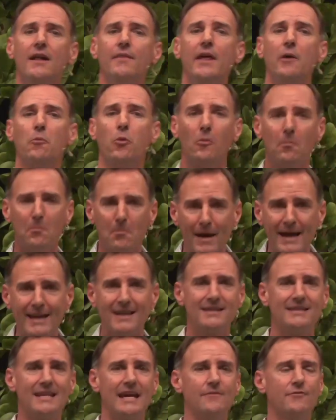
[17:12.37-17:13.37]
that will
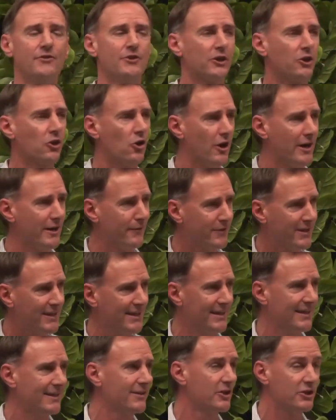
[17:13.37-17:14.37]
make David the kind of
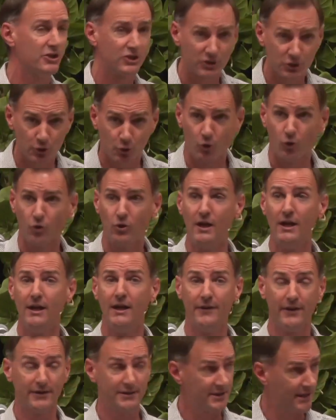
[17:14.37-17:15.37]
king
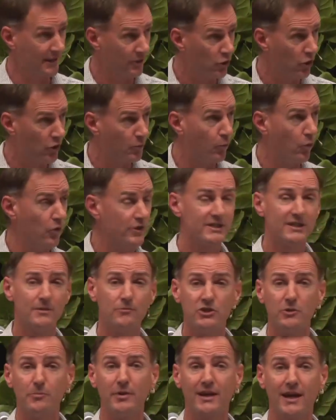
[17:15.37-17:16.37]
that God wants him
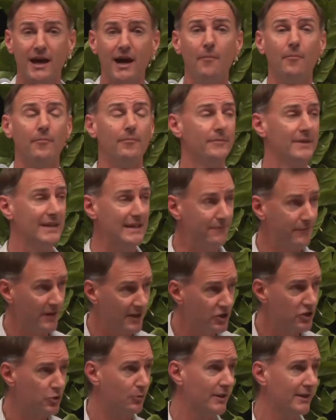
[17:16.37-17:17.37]
to become
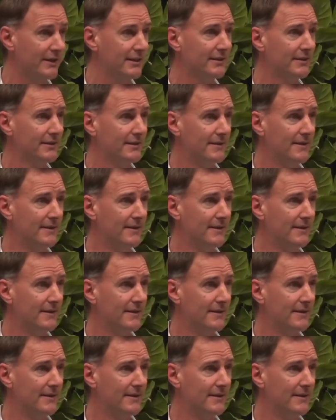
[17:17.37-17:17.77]
eventually.